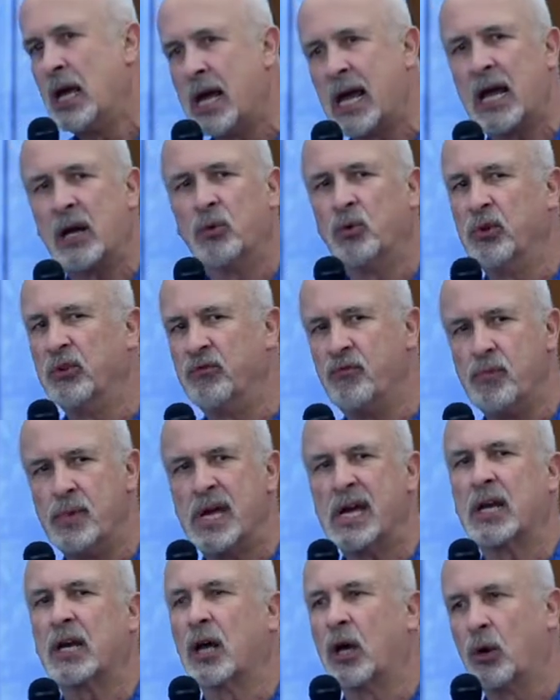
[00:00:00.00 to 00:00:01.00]
and we've
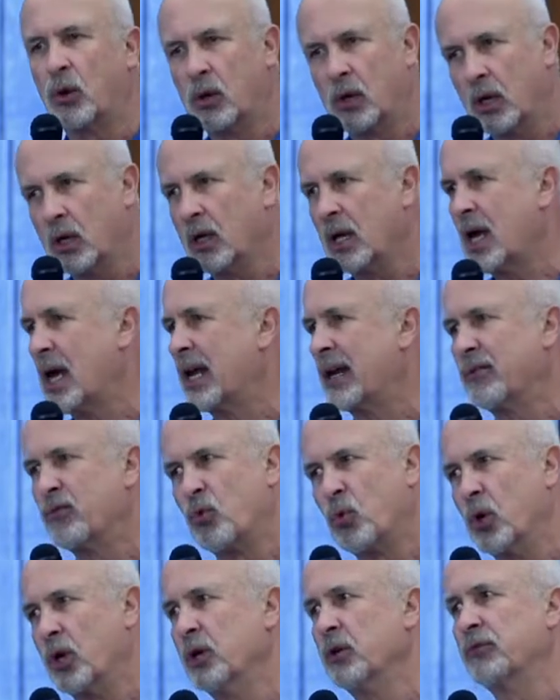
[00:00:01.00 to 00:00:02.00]
met a lot of
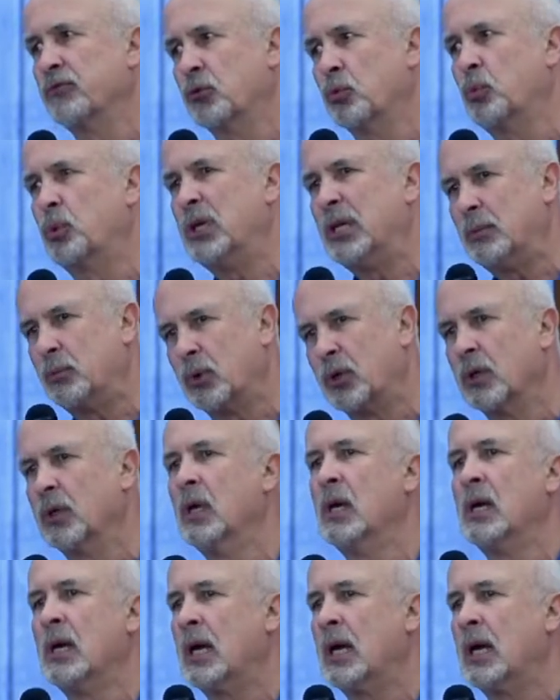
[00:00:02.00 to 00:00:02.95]
wonderful people,